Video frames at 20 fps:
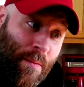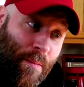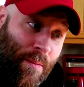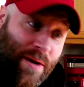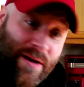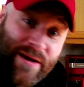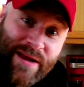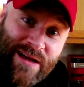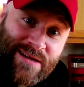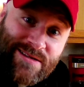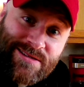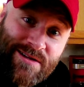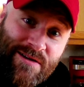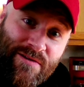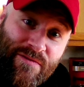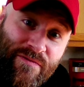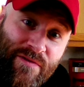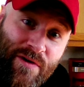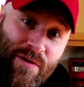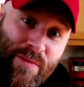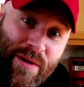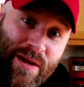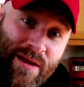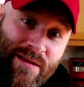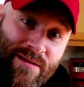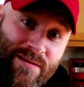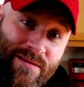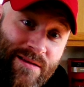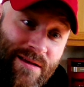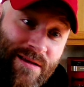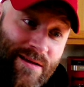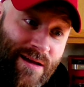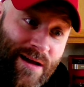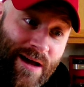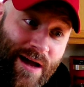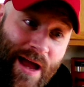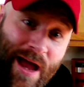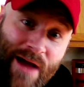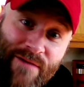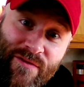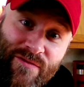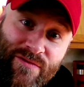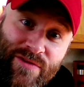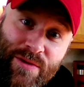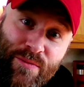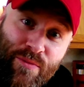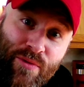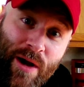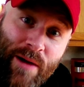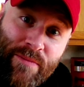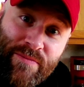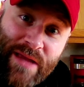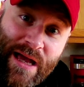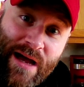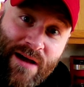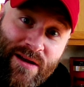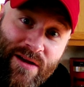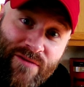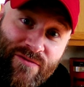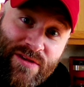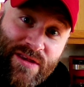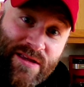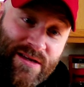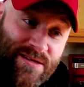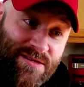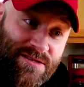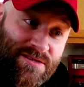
Monday I start filming and I have everything prepped out and everything.